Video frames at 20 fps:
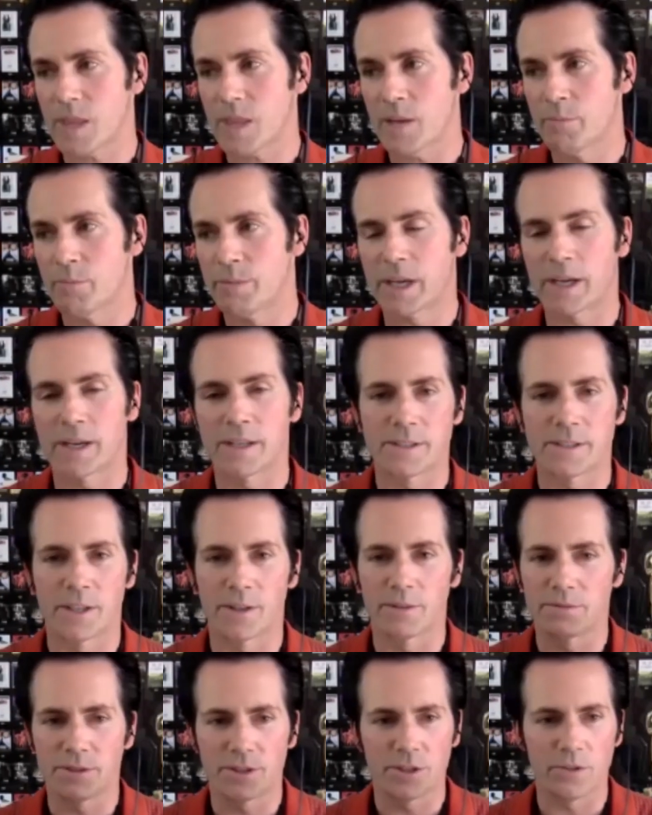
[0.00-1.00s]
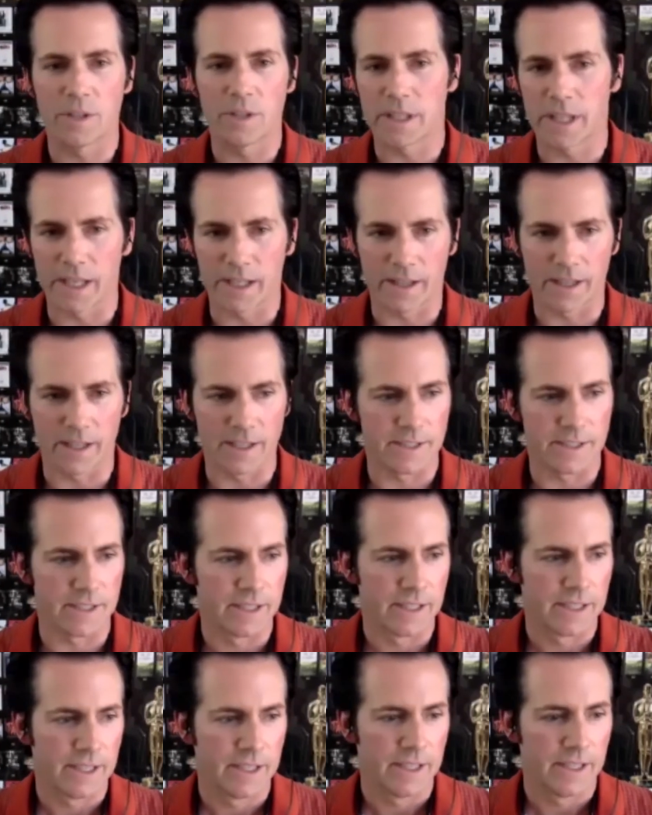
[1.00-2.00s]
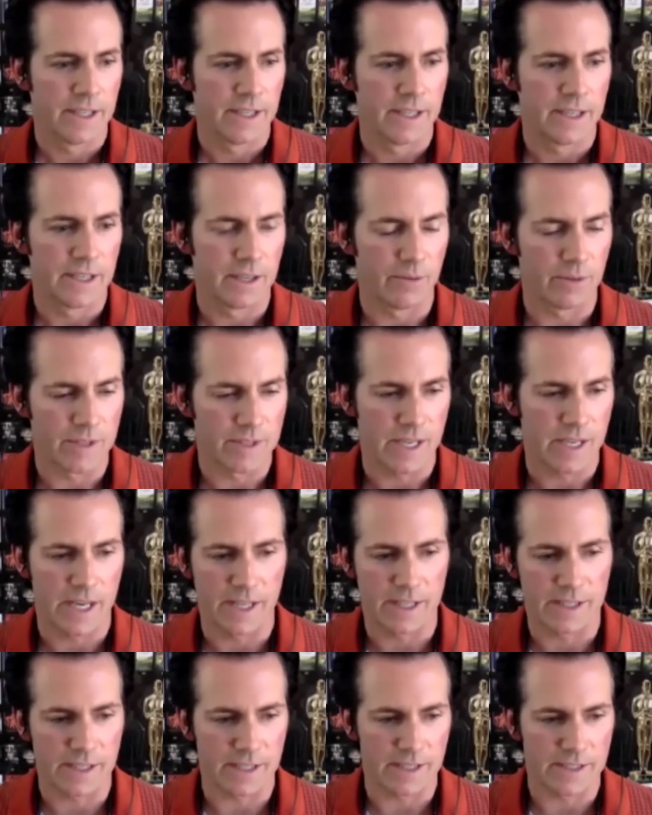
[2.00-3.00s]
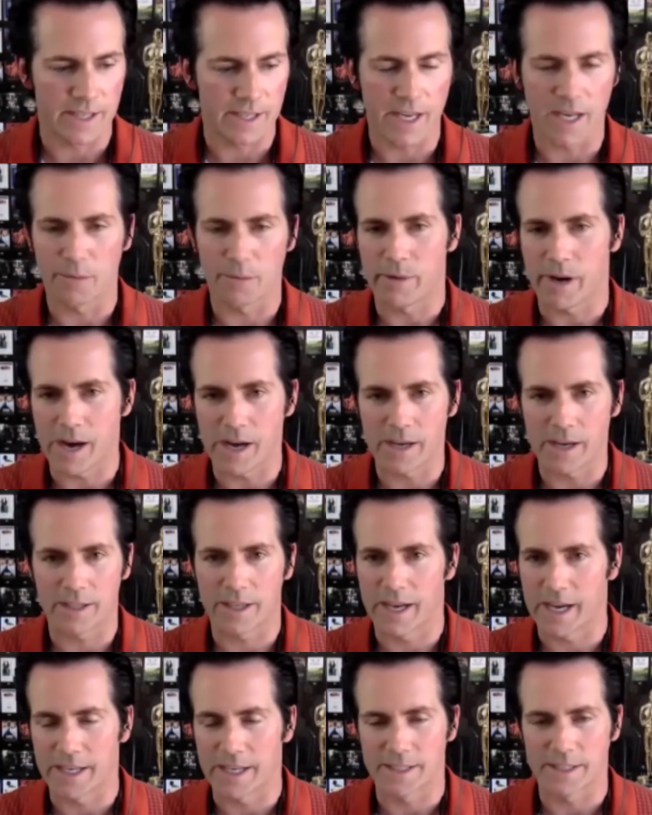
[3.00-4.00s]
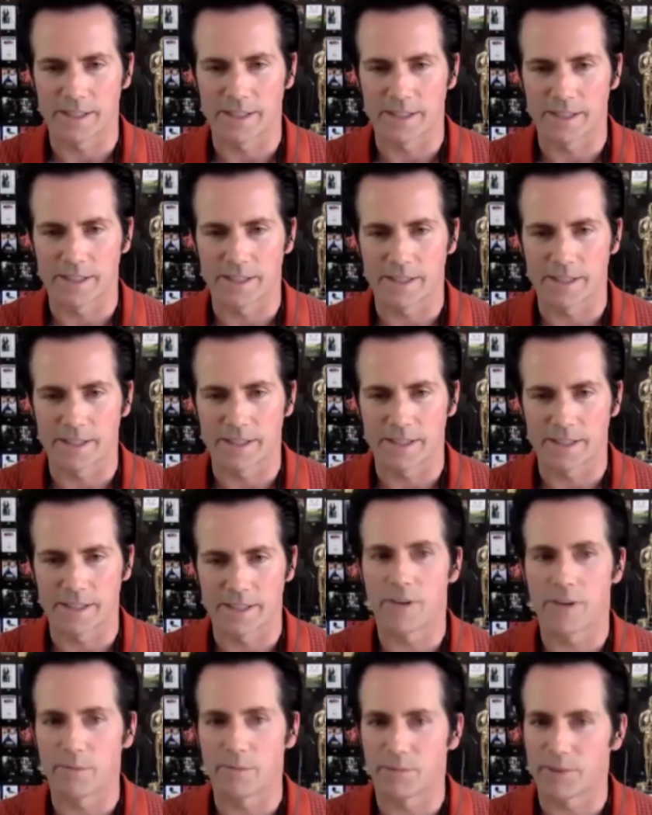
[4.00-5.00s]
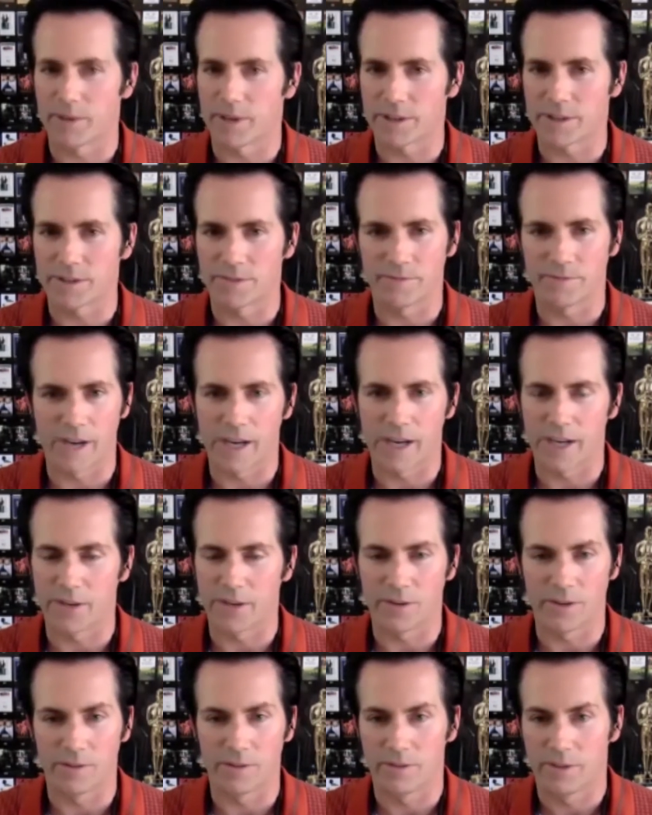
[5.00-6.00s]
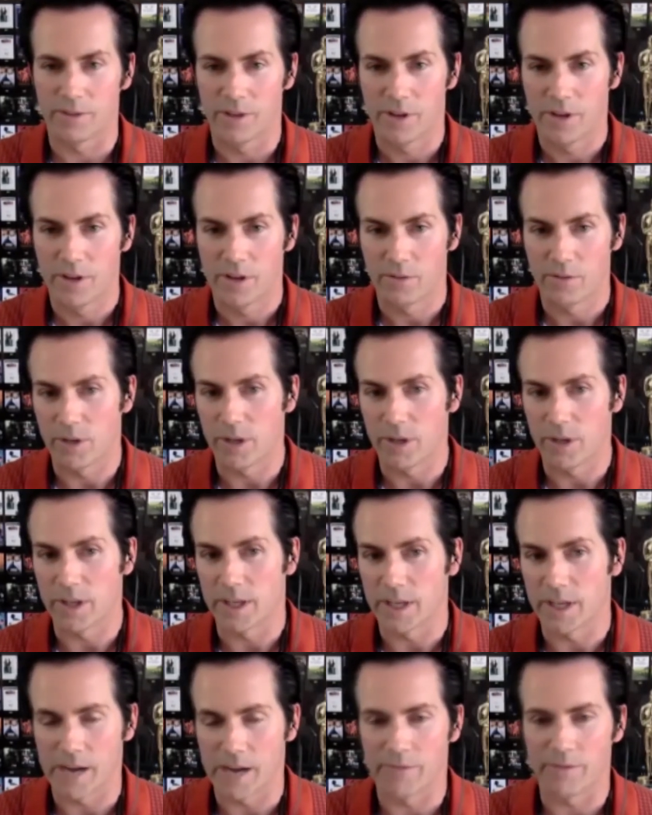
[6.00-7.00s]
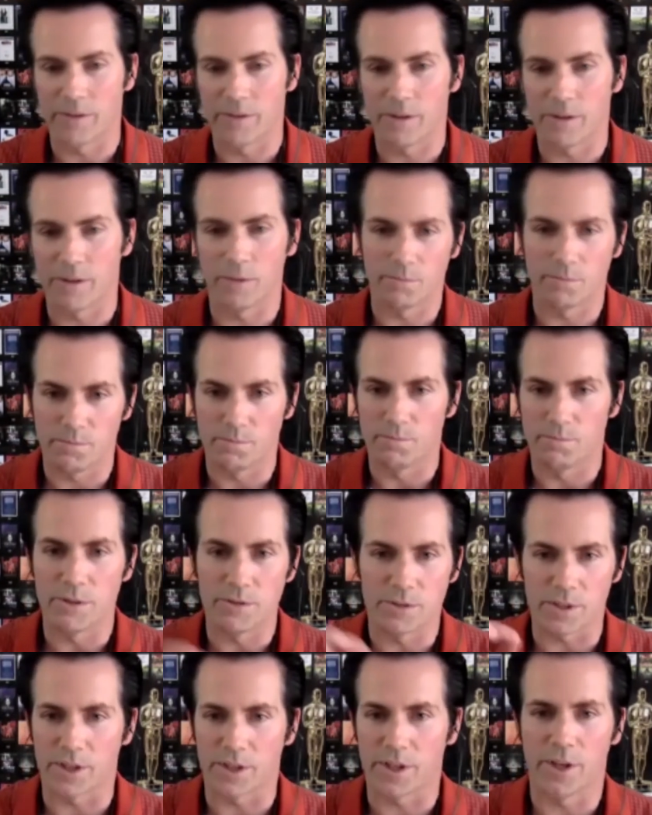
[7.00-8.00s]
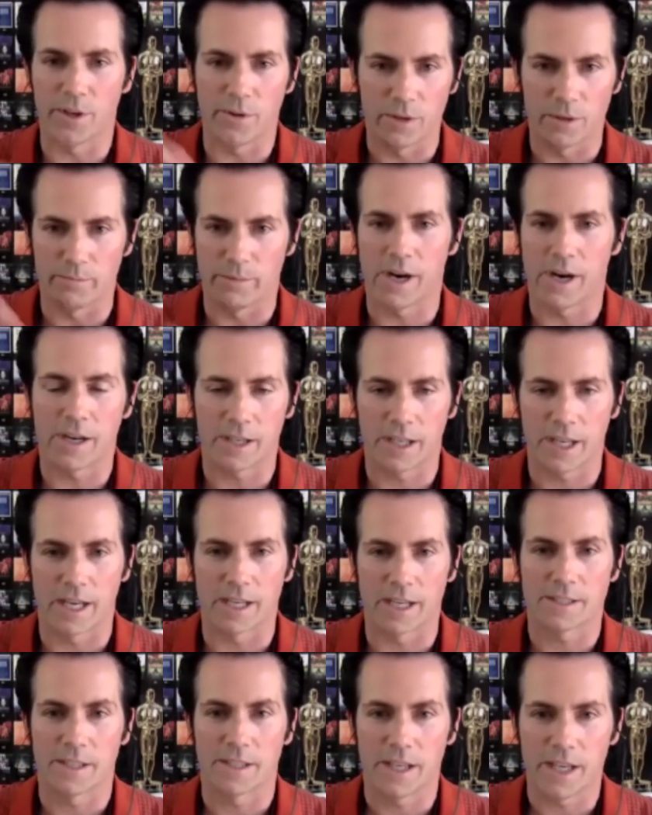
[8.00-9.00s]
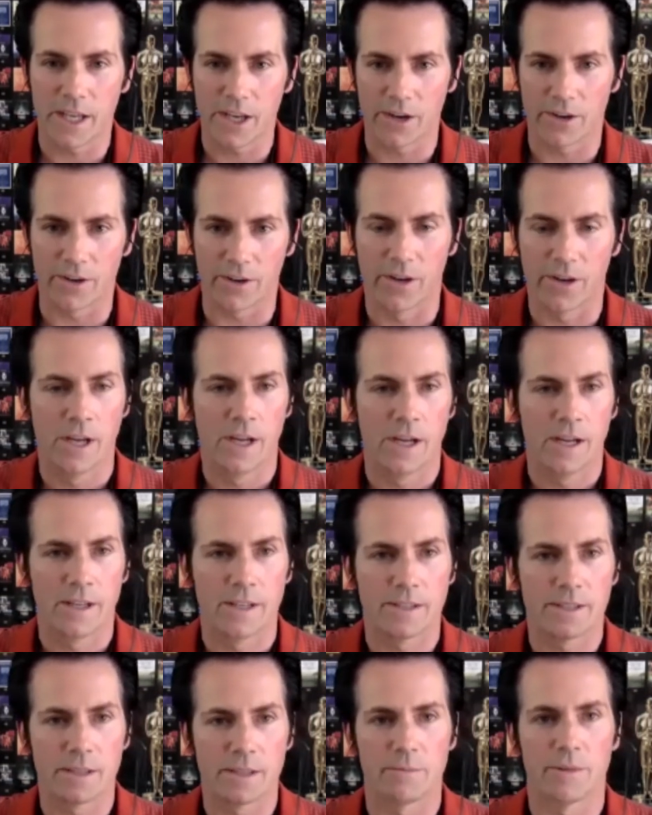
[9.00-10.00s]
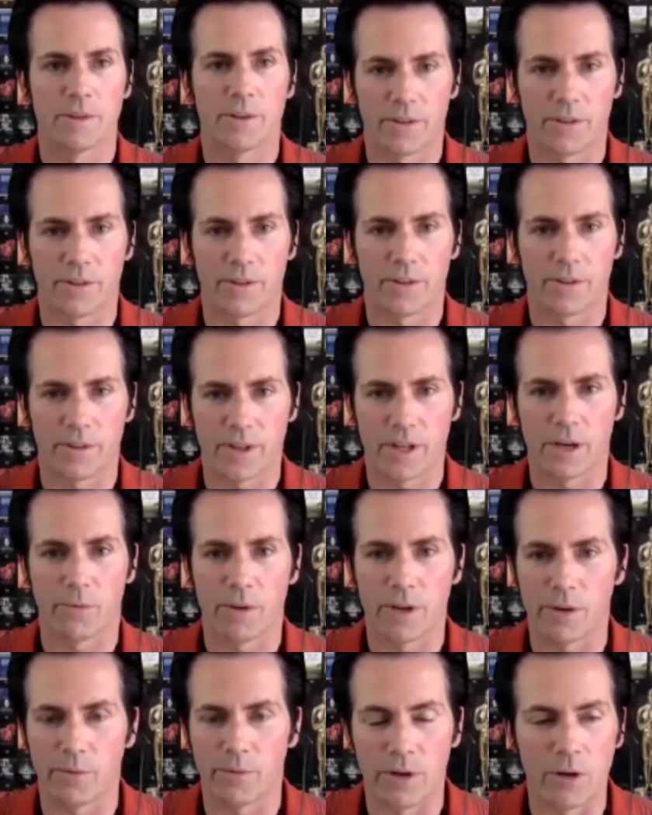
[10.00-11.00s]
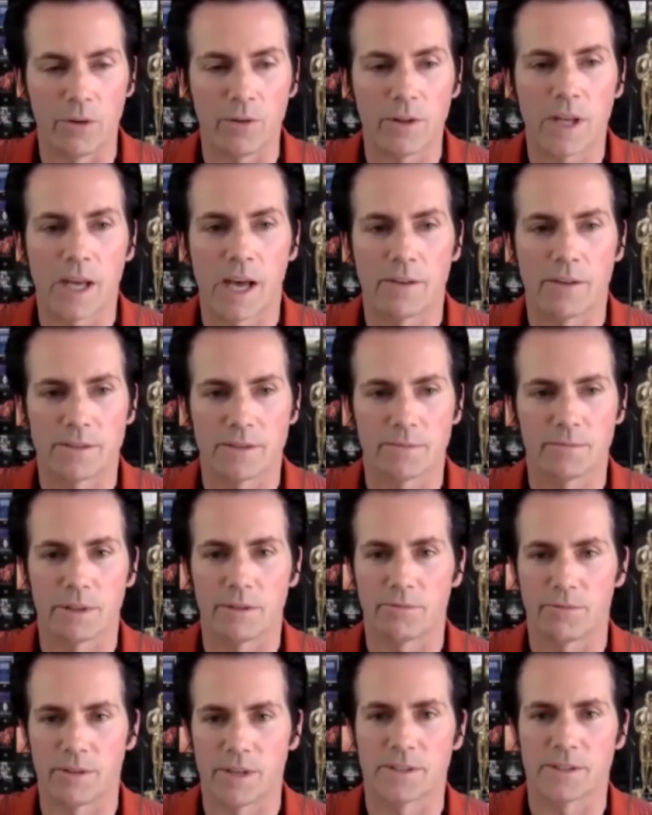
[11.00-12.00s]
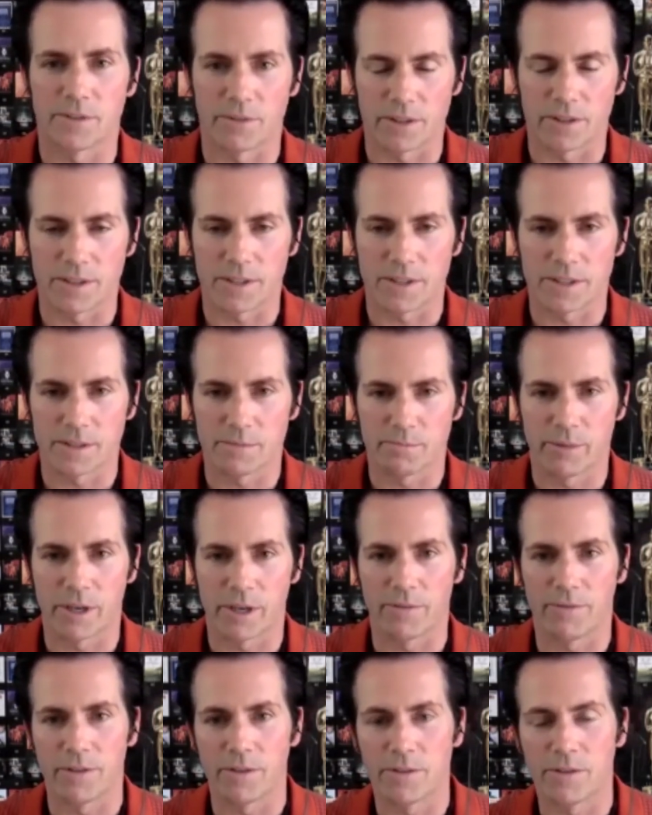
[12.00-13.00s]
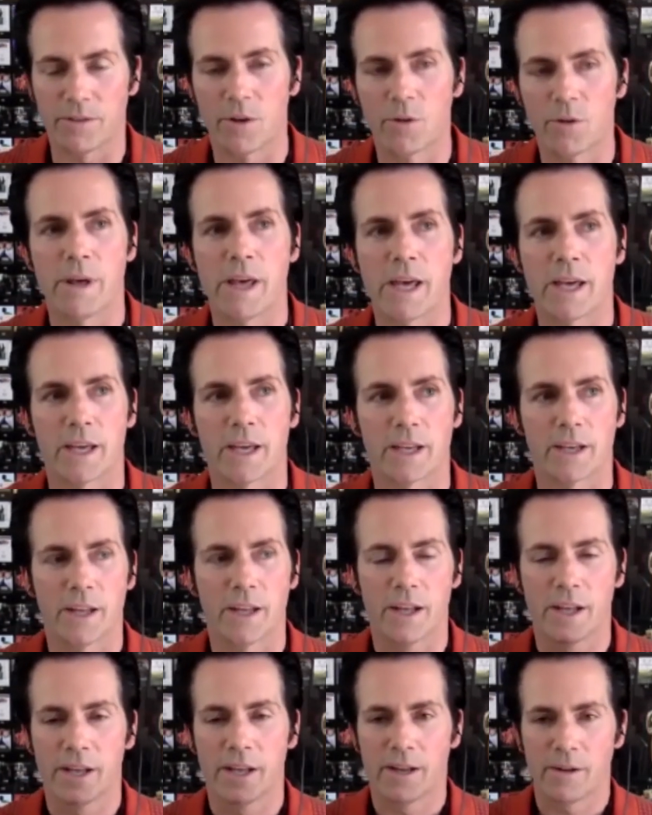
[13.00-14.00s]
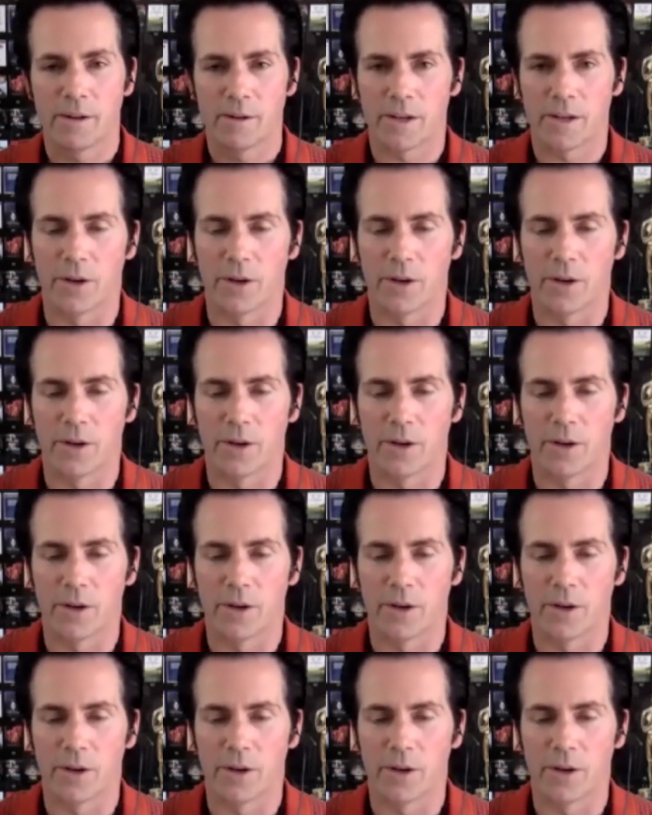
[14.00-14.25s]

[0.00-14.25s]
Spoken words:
Because, you know, shooting like this, you know, we say it's like a podcast, and that is you need to find production value in really in every music cue in a podcast. Here, similar thing. We only have so many resources, but if you don't make it, you